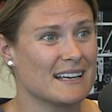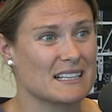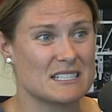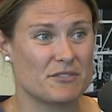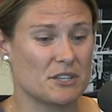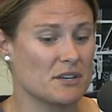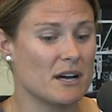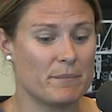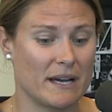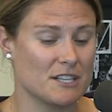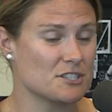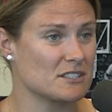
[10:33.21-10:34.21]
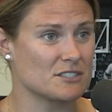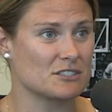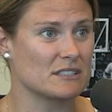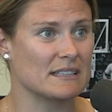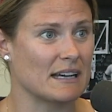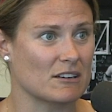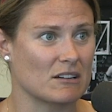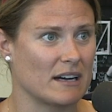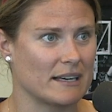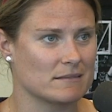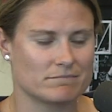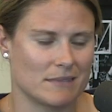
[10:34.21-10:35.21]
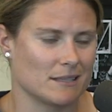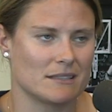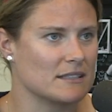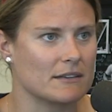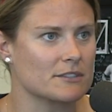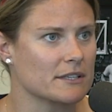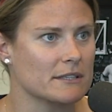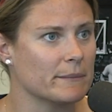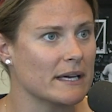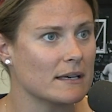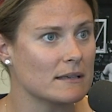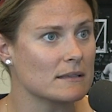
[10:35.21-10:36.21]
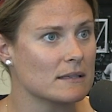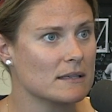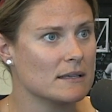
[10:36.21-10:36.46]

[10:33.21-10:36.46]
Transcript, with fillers: Because if you're not passionate during that grind, uh, you're never going to make it.